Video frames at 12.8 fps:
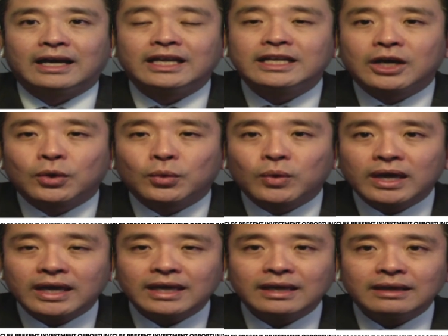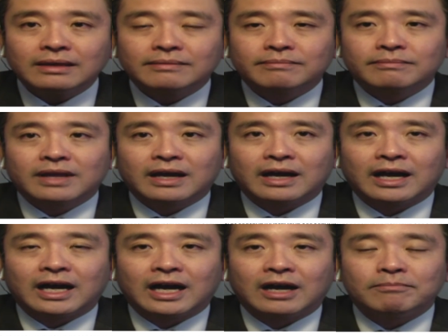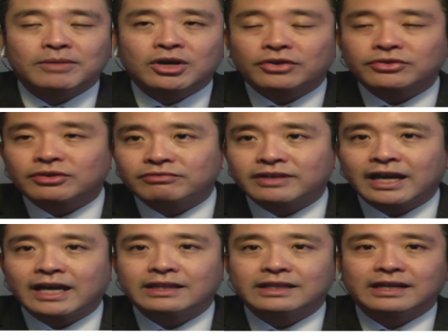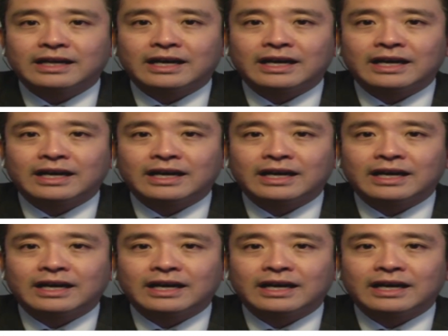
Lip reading: In a way, because of that,